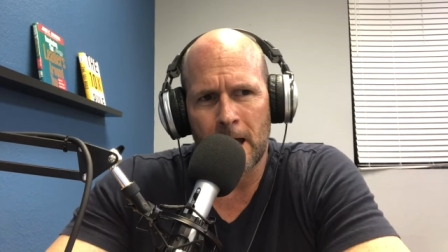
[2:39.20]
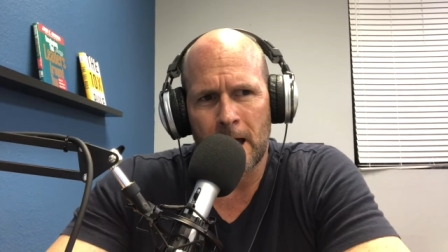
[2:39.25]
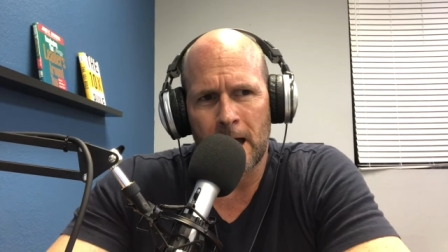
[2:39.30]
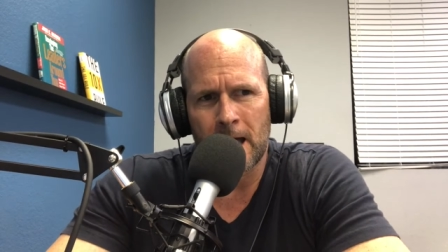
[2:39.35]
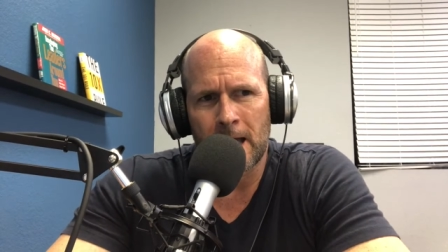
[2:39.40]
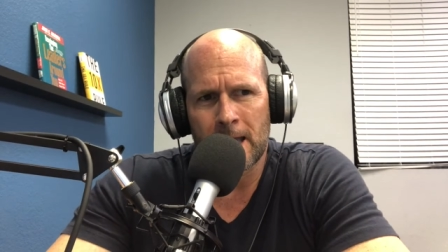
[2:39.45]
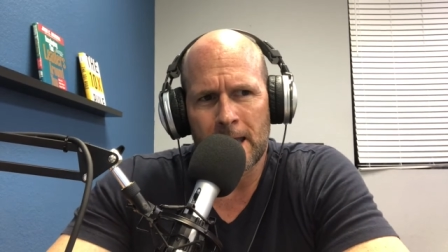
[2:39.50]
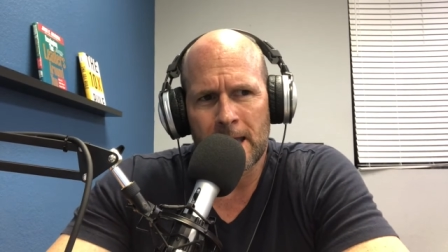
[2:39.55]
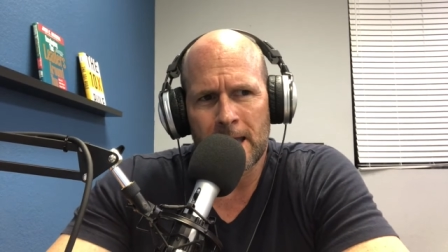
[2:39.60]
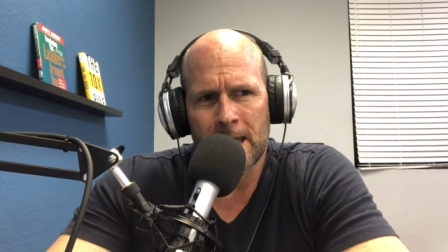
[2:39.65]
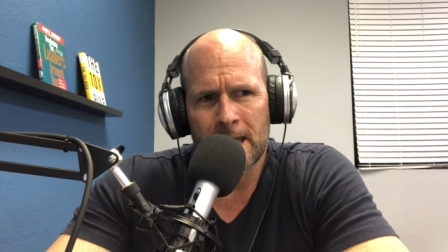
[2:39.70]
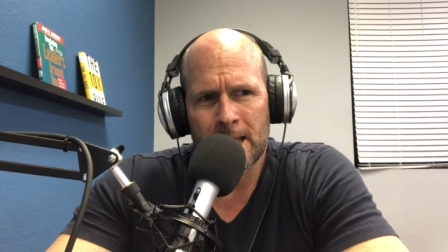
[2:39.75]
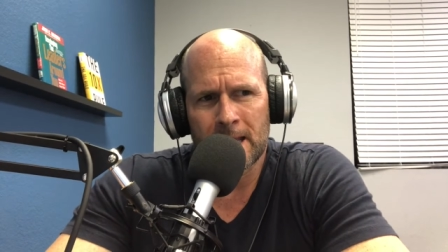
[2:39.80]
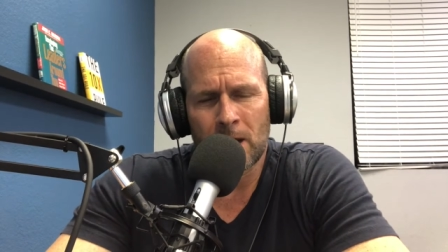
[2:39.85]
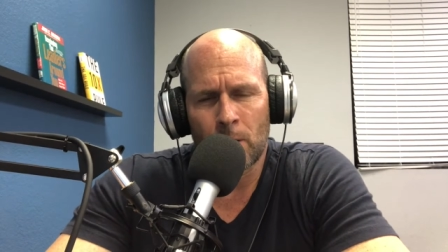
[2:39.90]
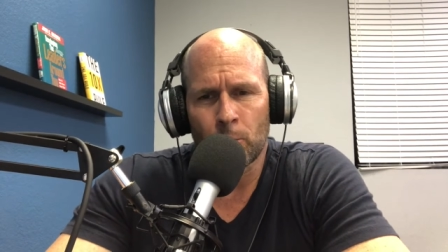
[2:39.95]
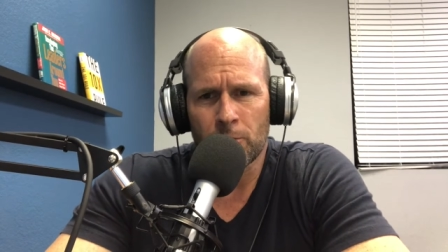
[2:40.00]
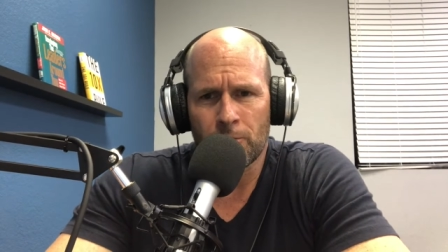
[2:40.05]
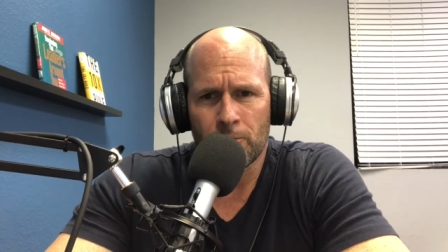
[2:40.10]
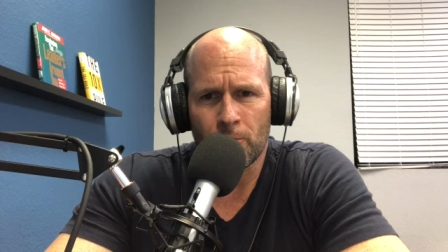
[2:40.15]

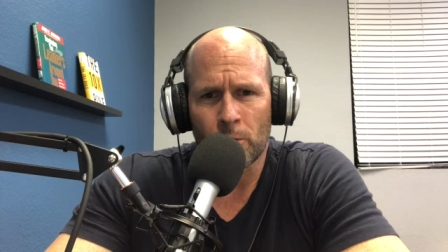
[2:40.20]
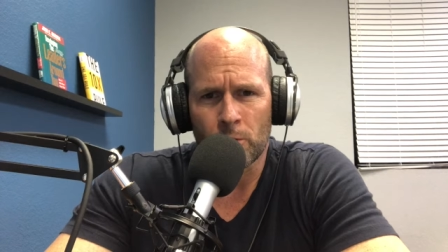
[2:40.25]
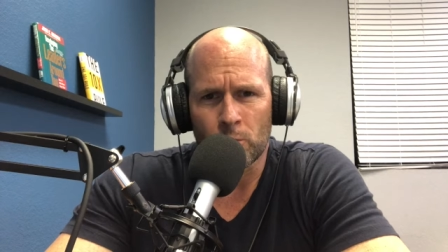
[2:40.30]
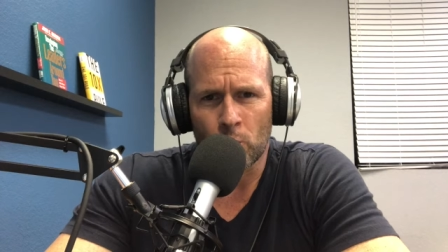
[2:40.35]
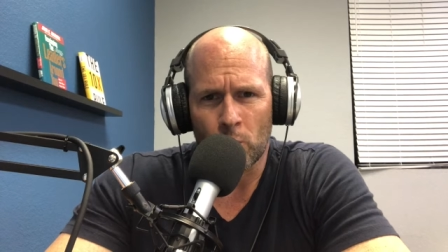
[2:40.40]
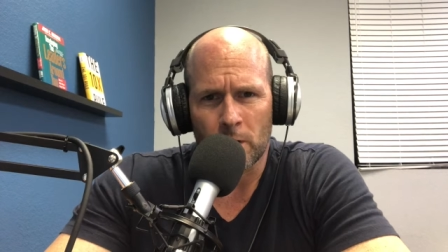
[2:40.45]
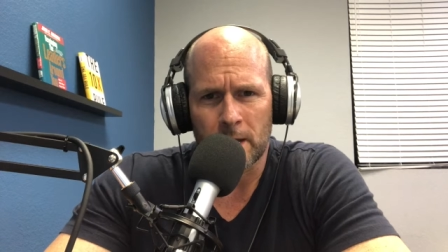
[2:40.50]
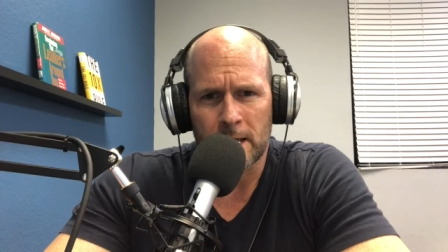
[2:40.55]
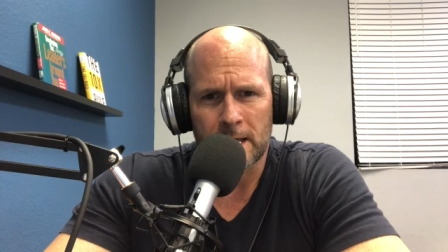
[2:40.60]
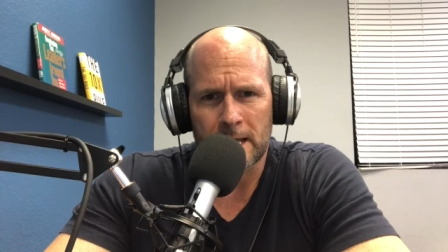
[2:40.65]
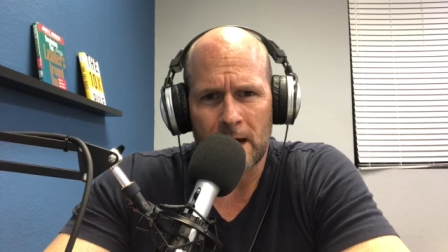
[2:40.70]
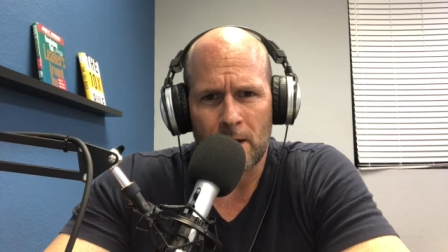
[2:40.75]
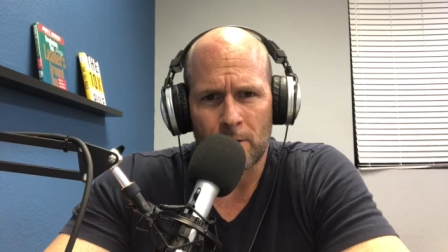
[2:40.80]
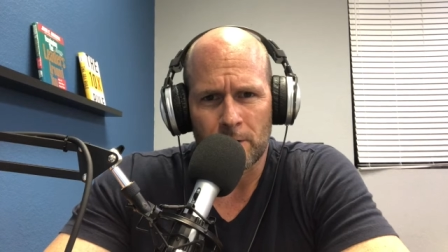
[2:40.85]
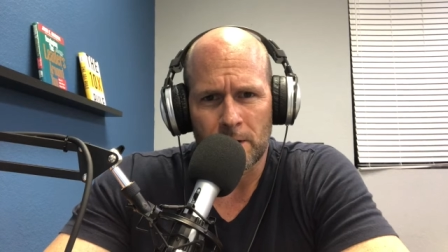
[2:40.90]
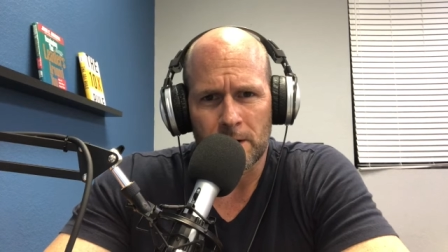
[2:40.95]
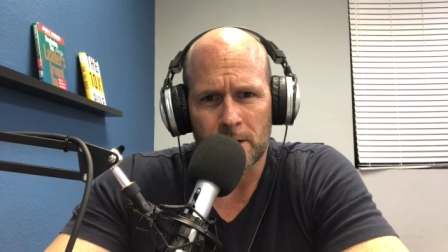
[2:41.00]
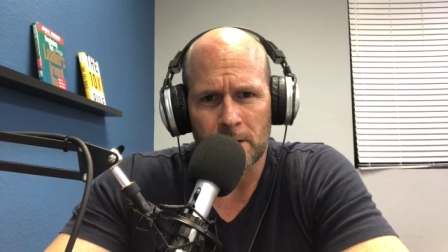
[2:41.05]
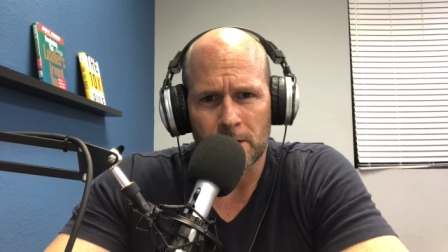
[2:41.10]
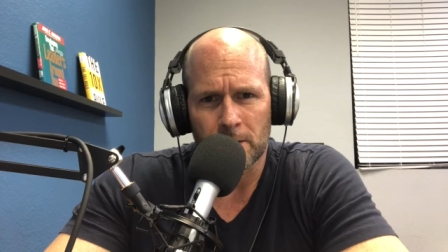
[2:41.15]
I would throw in working
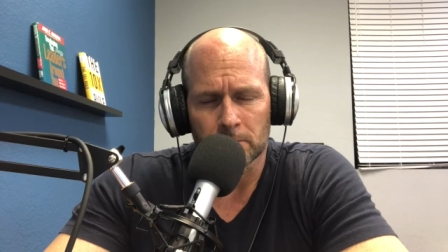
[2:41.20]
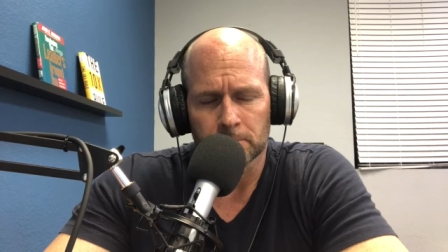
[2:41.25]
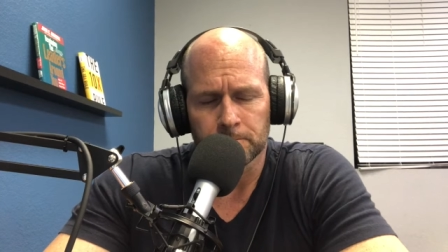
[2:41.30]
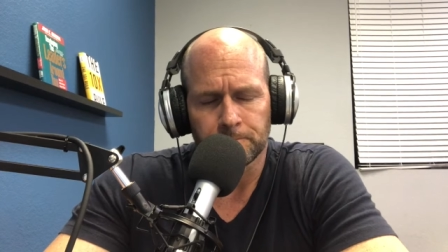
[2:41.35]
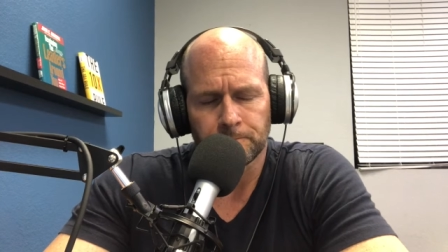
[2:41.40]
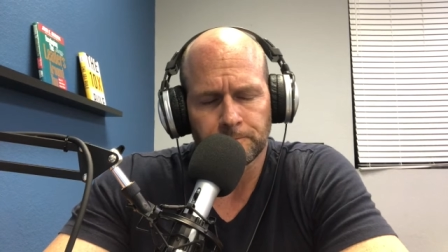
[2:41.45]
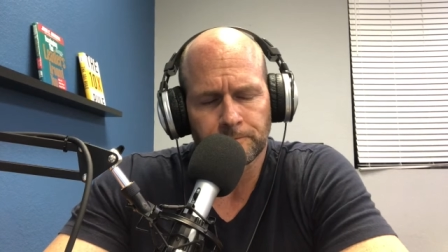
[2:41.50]
out in here.